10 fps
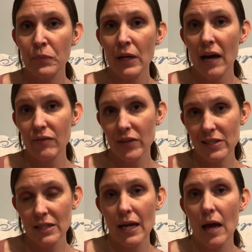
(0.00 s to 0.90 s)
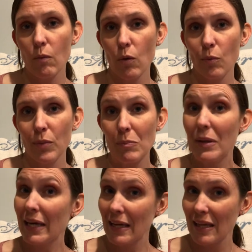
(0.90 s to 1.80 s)
Obviously, I won't be
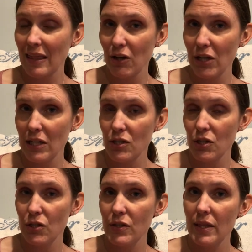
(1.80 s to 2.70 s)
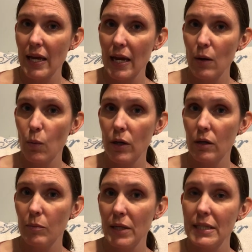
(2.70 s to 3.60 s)
picking their answers. They
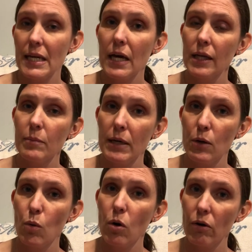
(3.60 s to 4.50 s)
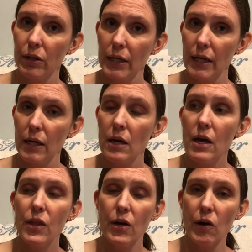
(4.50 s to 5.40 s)
will be telling me orally.
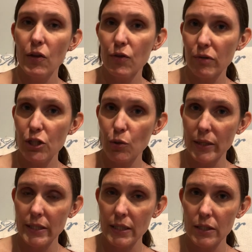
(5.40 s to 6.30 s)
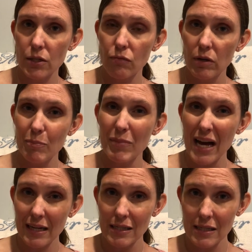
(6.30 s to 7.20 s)
There are three choices, three
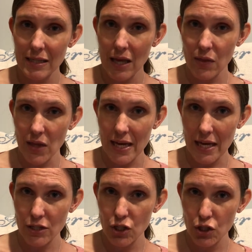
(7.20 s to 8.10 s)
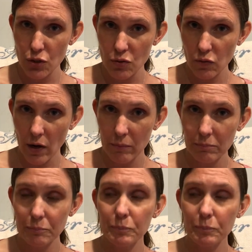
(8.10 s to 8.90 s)
boxes that they get to choose from.